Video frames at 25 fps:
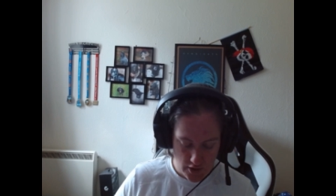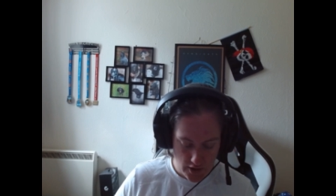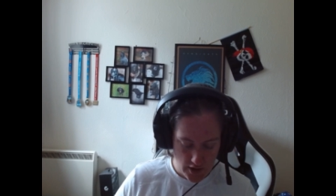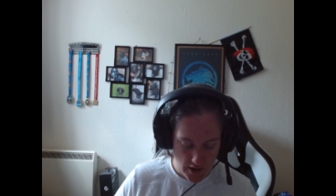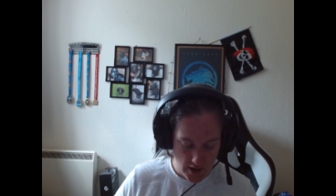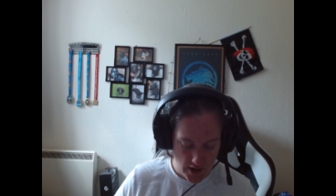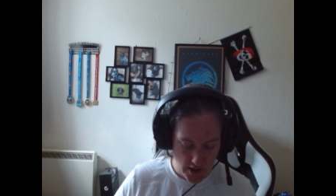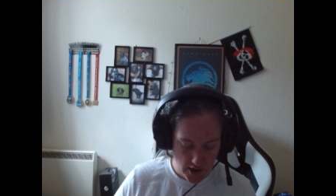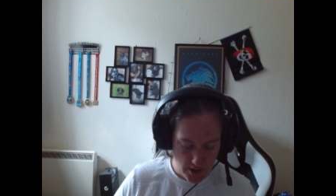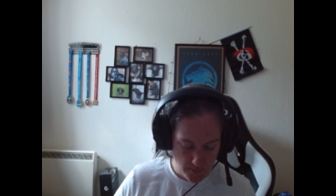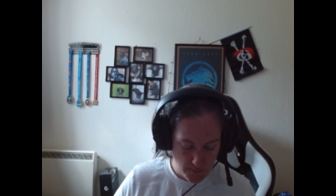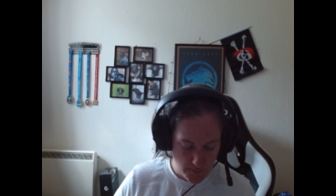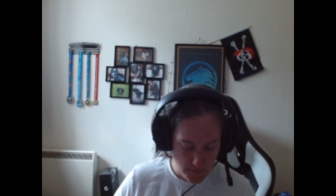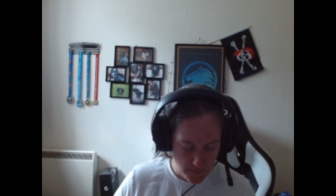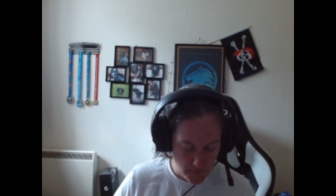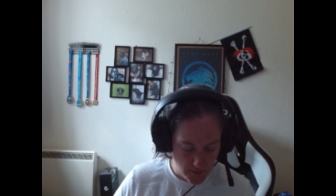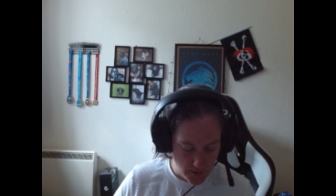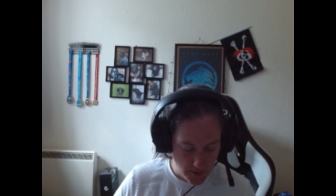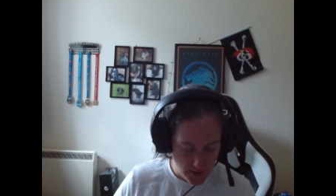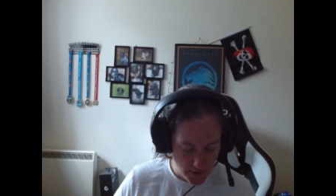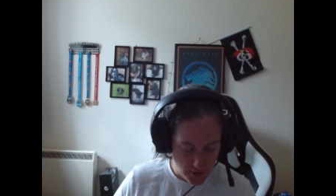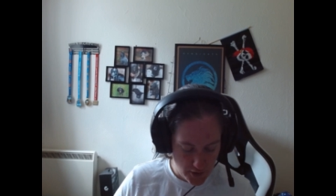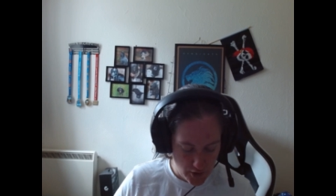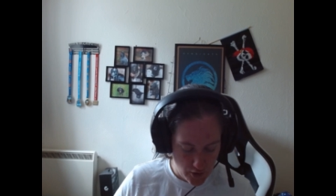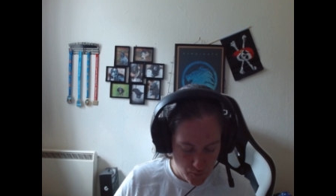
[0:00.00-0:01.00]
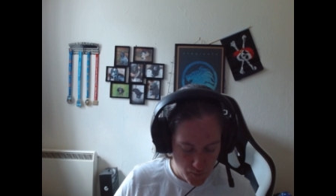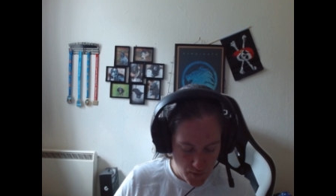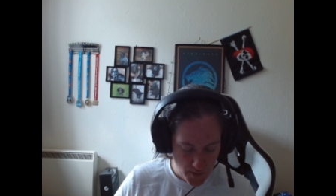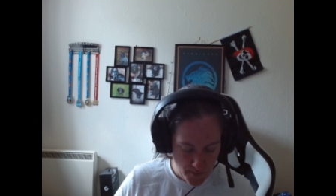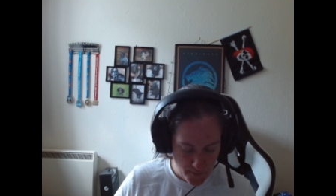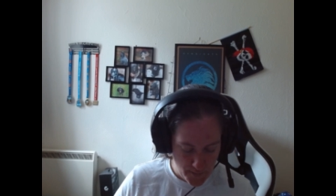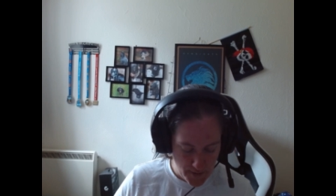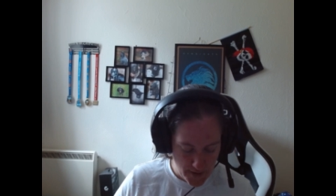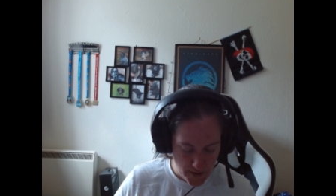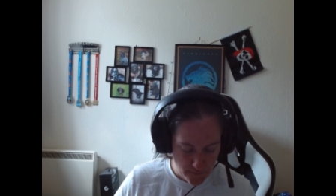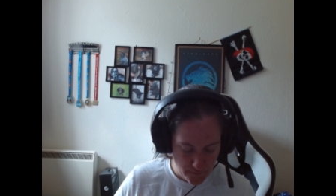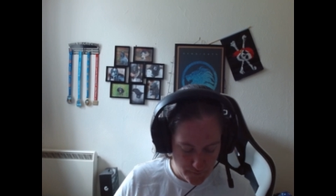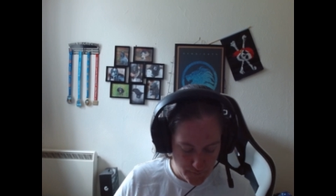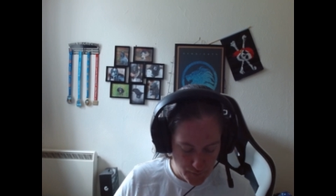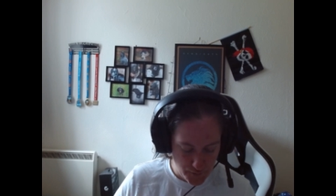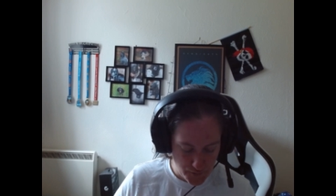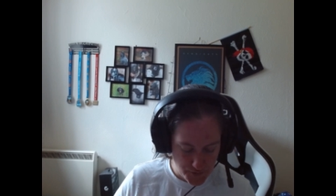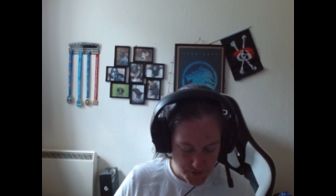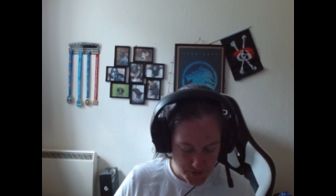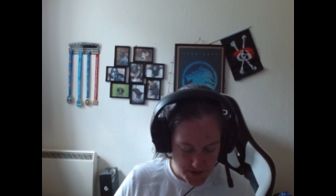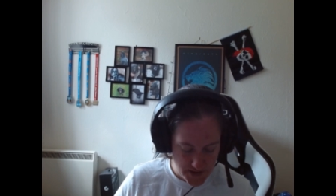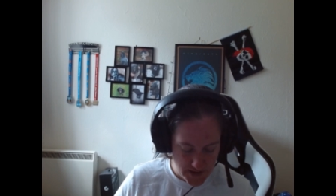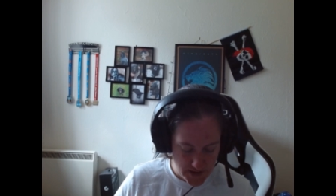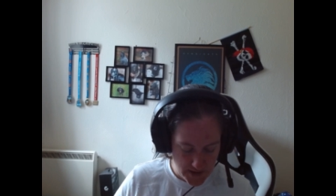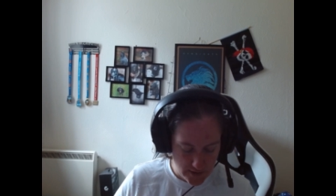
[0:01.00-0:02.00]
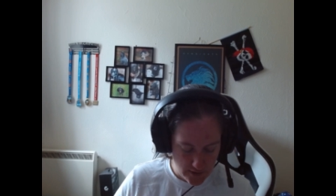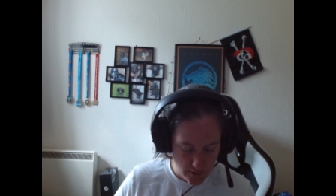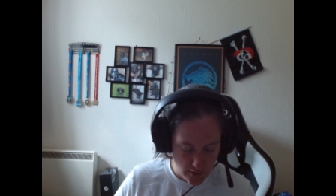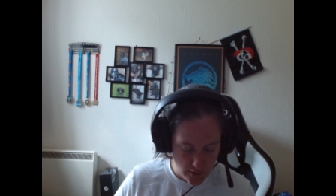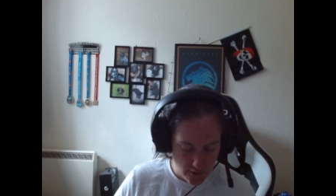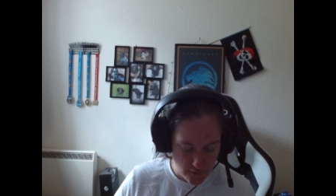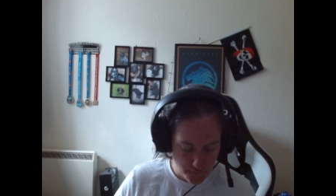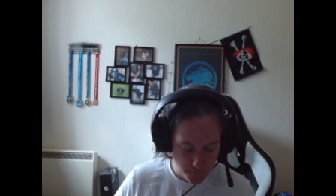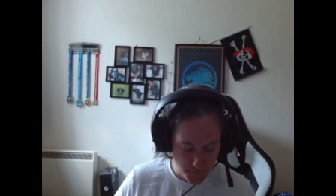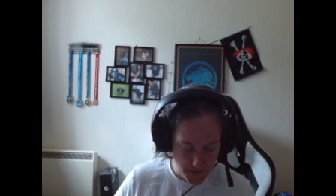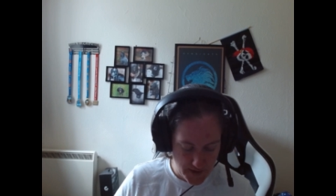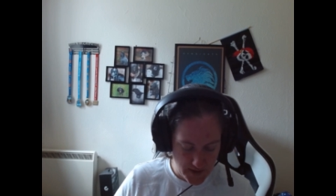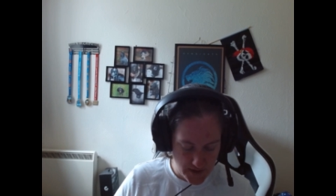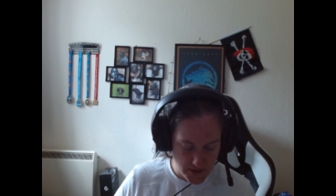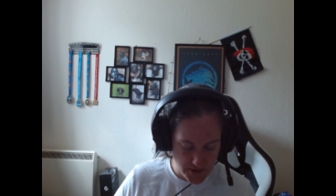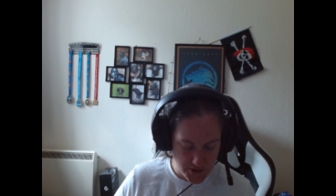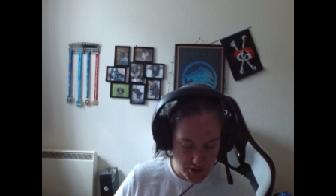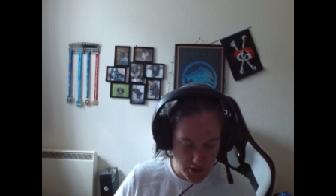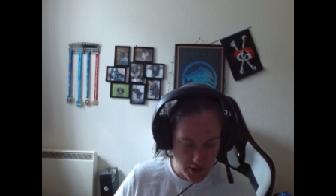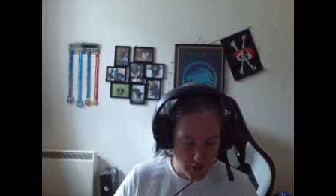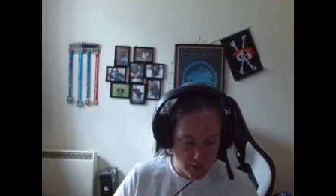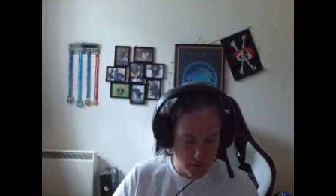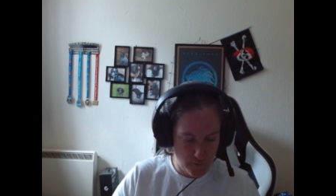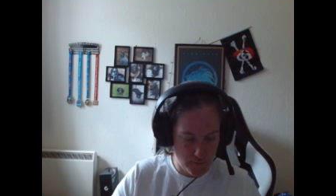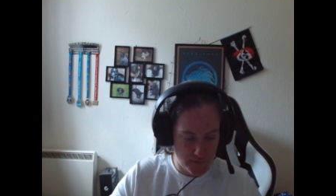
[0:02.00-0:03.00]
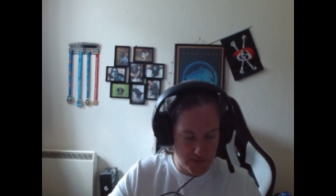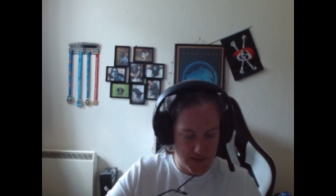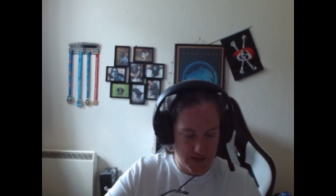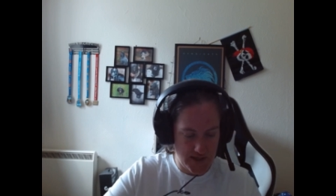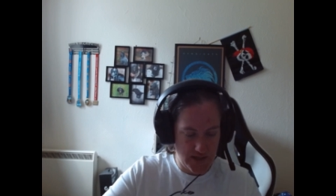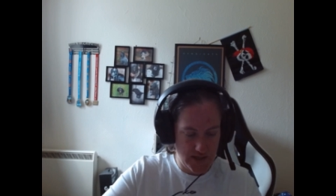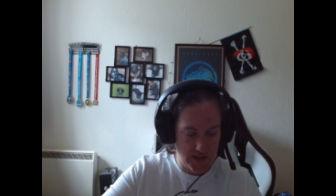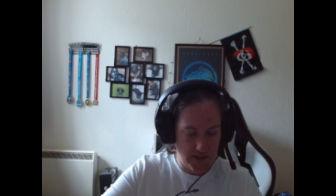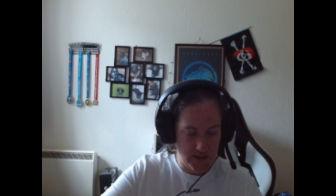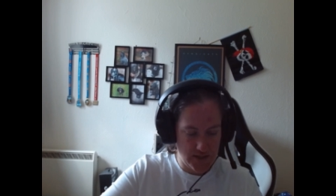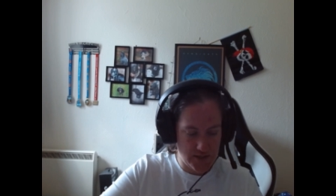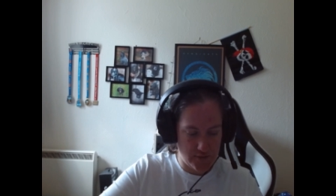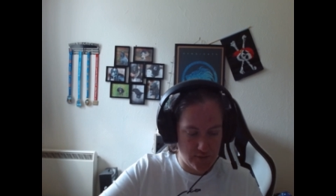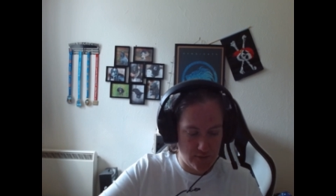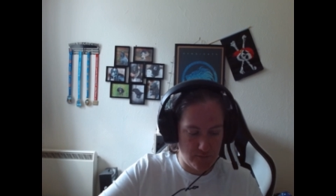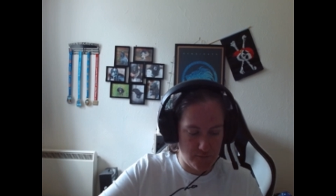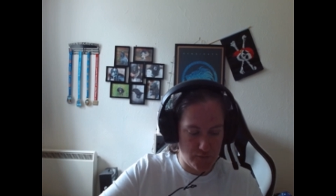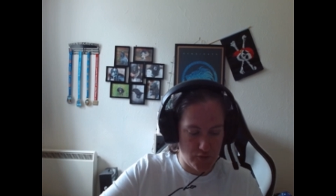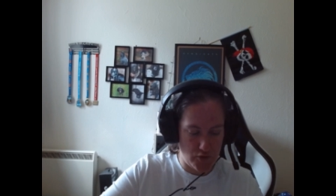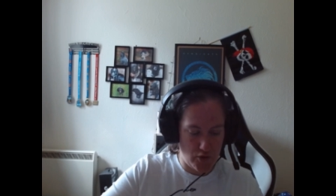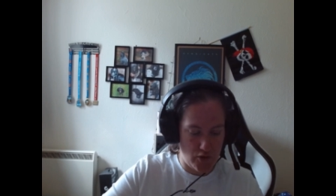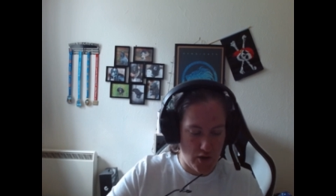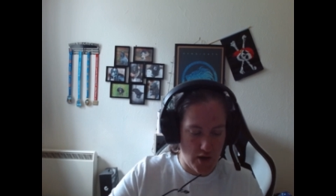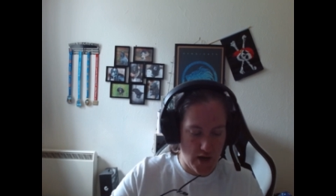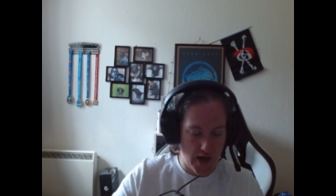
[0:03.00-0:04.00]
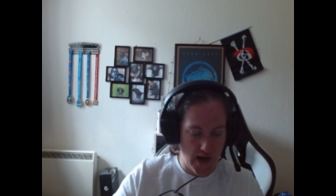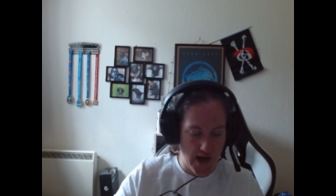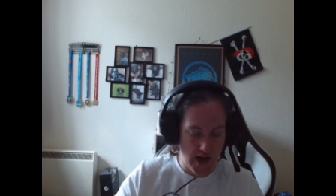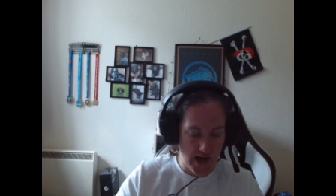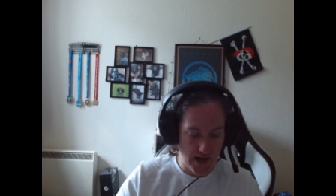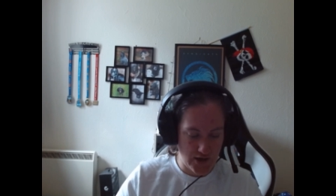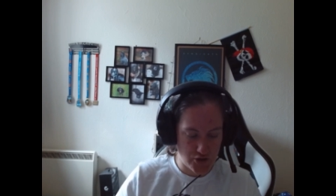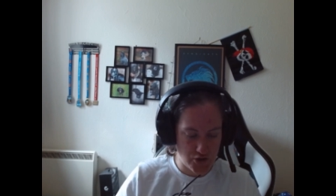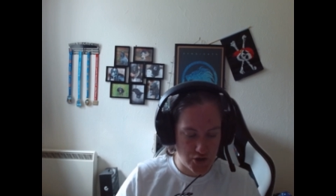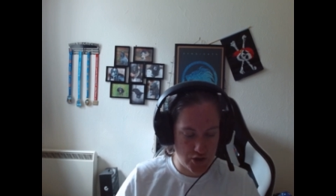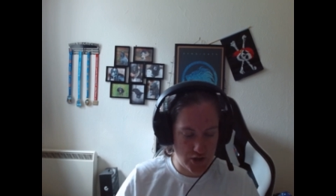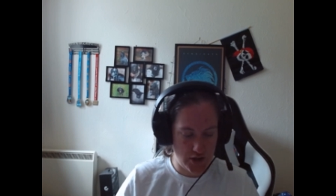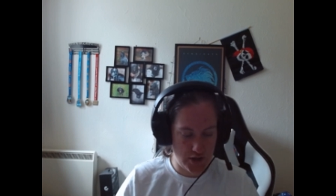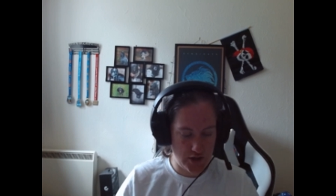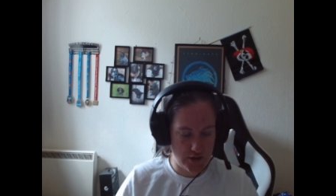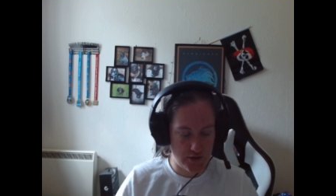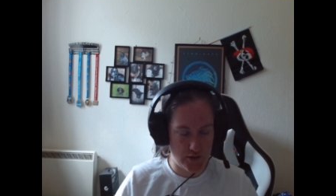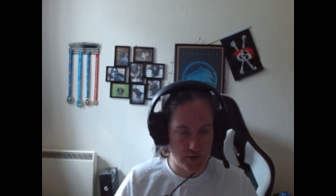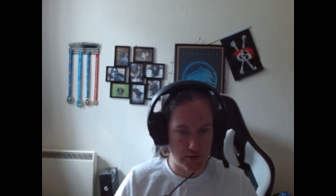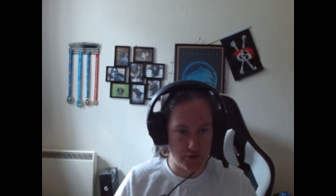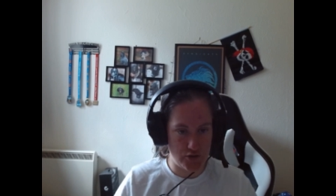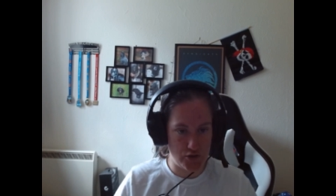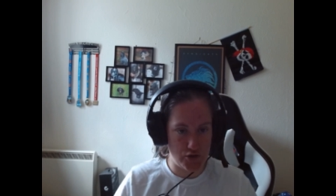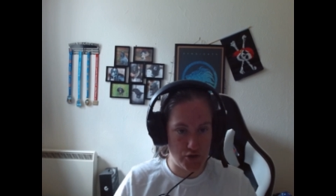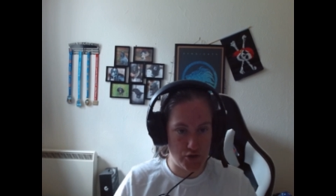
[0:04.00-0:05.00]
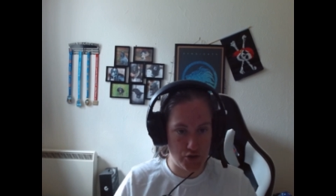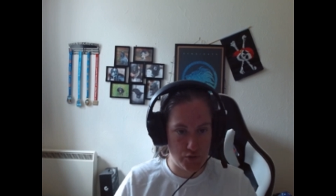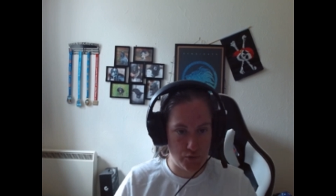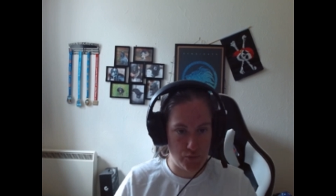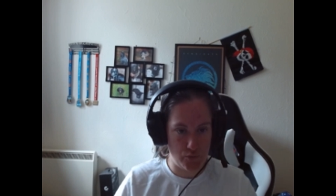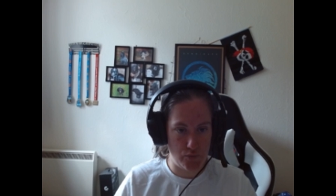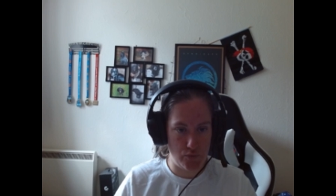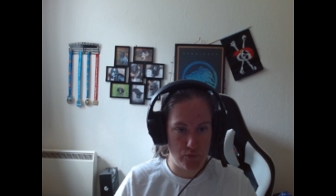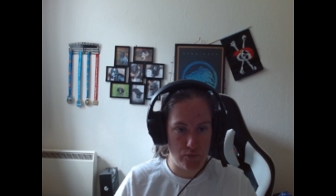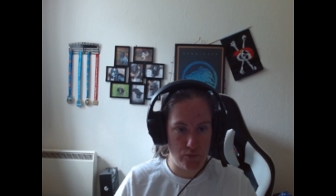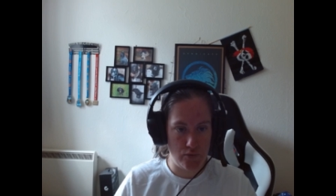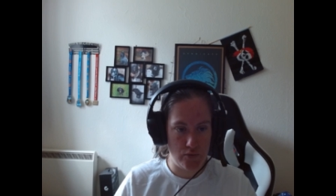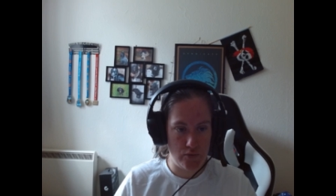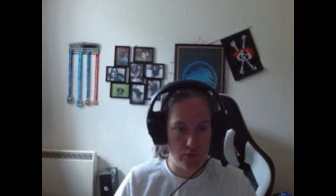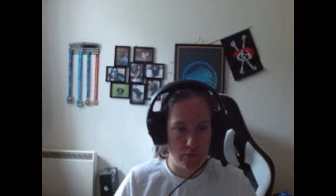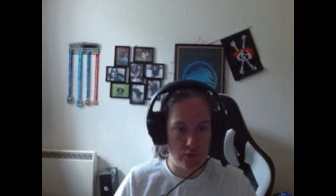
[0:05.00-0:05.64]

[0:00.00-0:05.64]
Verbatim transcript: um, I got £1.14 off the entirety, so I'm not actually sure